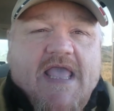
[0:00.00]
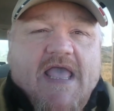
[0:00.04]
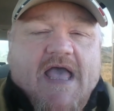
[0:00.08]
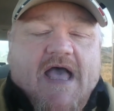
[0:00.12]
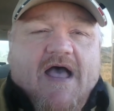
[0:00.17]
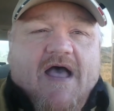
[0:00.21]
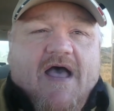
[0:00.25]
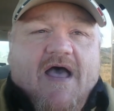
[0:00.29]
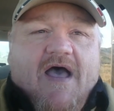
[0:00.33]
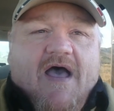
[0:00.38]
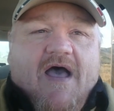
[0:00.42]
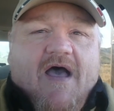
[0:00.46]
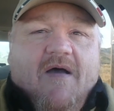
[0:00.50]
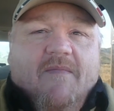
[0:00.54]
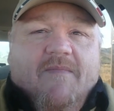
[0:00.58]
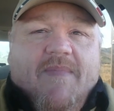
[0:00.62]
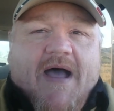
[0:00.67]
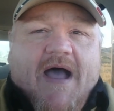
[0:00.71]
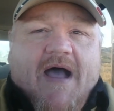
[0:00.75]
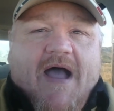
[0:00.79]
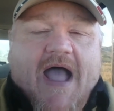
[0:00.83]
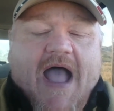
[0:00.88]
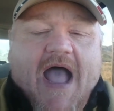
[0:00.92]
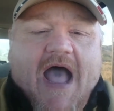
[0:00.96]
uh,
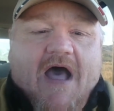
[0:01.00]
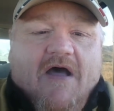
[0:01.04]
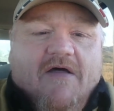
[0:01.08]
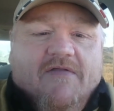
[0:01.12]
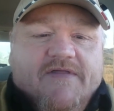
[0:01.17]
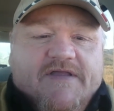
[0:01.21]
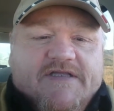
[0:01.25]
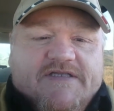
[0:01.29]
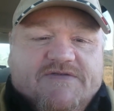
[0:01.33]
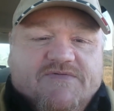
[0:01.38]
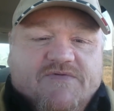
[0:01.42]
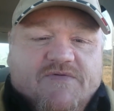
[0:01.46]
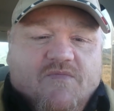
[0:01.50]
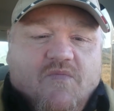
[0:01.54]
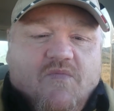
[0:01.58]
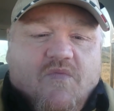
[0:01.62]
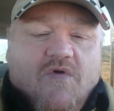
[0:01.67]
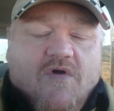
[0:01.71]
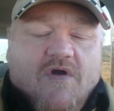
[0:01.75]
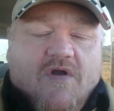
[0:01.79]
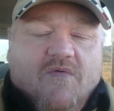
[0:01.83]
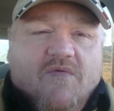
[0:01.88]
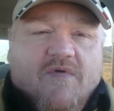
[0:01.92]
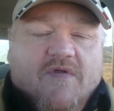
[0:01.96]
about how this would
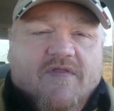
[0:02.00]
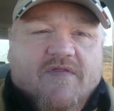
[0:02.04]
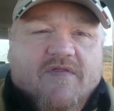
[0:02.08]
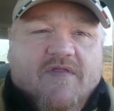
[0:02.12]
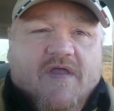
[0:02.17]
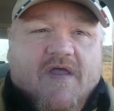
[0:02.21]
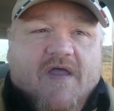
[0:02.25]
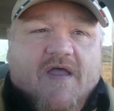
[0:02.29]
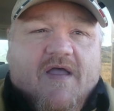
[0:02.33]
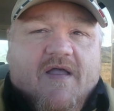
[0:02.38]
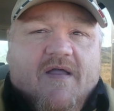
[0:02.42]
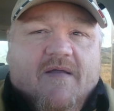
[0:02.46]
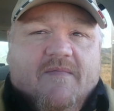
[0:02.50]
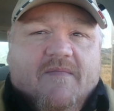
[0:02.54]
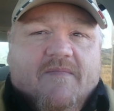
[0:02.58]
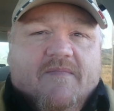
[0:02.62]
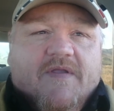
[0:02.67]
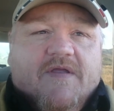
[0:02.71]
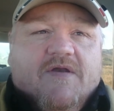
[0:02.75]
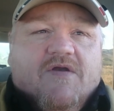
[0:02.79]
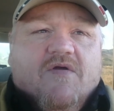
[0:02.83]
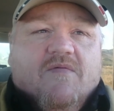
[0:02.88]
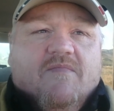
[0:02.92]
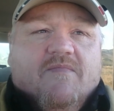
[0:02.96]
work with, uh,
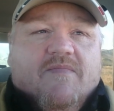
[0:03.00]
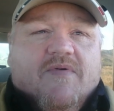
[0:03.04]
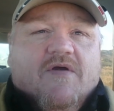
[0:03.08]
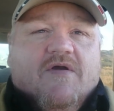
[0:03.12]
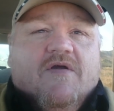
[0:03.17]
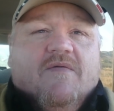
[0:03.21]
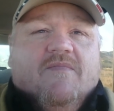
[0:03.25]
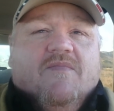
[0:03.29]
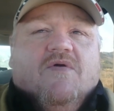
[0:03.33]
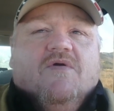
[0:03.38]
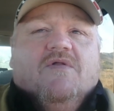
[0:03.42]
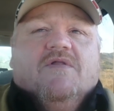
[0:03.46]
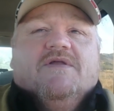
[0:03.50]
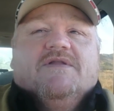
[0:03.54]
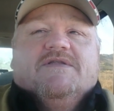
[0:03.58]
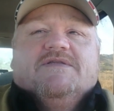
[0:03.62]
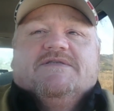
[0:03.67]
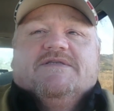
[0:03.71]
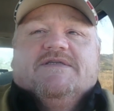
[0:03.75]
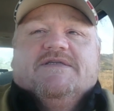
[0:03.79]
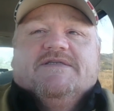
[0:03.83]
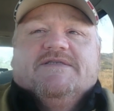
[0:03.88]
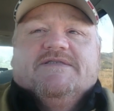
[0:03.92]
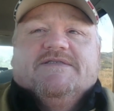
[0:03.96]
you know, Burger
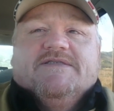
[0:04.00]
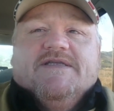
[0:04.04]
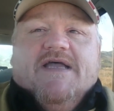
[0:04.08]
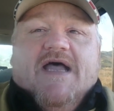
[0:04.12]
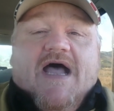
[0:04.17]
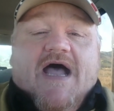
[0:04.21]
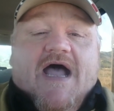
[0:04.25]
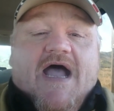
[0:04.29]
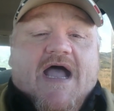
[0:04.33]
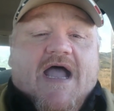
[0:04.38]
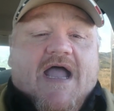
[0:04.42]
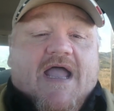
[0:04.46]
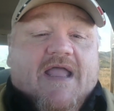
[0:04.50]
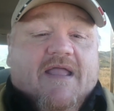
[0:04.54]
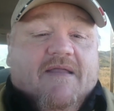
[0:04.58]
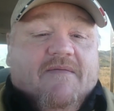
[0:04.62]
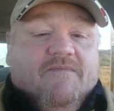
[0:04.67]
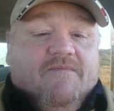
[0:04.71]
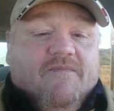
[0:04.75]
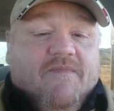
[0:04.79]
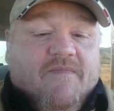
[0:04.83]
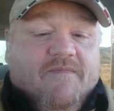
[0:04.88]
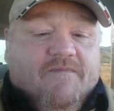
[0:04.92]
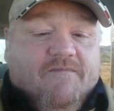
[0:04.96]
Bullets. 'Cause I'm
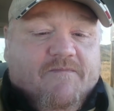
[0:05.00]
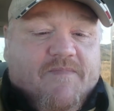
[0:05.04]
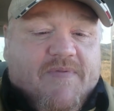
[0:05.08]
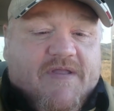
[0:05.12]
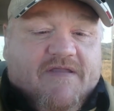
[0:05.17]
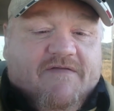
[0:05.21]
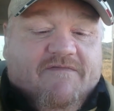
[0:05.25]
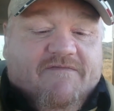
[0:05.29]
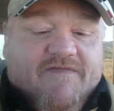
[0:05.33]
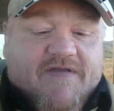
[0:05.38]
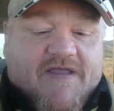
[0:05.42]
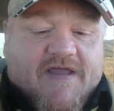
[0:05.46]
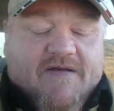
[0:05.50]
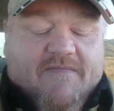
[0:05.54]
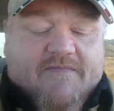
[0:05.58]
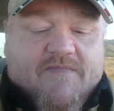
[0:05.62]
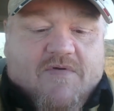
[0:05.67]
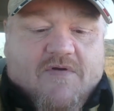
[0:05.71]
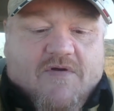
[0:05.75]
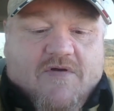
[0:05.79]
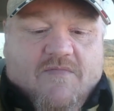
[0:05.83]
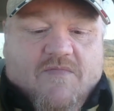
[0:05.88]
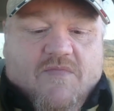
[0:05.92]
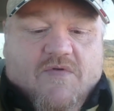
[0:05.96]
a big fan of
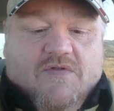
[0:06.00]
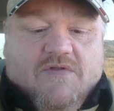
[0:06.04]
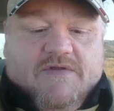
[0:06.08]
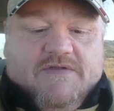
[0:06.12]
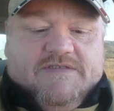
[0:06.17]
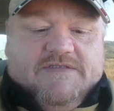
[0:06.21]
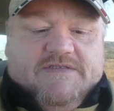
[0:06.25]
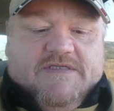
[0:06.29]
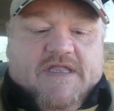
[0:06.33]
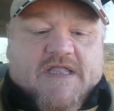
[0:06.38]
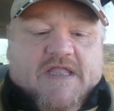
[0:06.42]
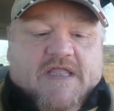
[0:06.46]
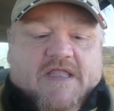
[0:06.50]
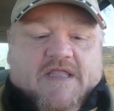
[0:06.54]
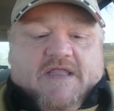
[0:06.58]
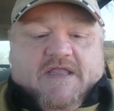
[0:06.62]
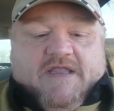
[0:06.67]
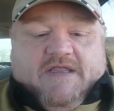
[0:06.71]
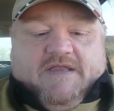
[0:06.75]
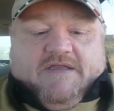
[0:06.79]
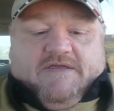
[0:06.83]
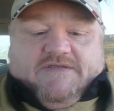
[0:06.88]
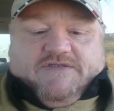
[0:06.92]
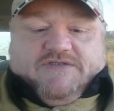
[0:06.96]
Burger Bullets.
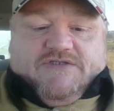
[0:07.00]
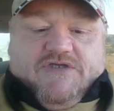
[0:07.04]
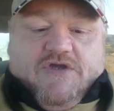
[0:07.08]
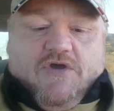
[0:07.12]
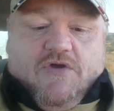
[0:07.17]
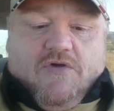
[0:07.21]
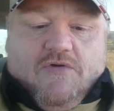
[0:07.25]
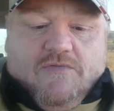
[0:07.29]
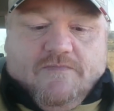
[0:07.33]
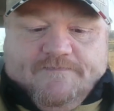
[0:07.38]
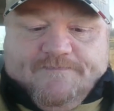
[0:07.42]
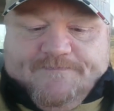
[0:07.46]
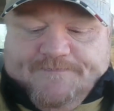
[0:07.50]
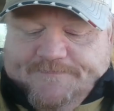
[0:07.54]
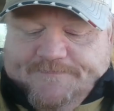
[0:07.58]
So,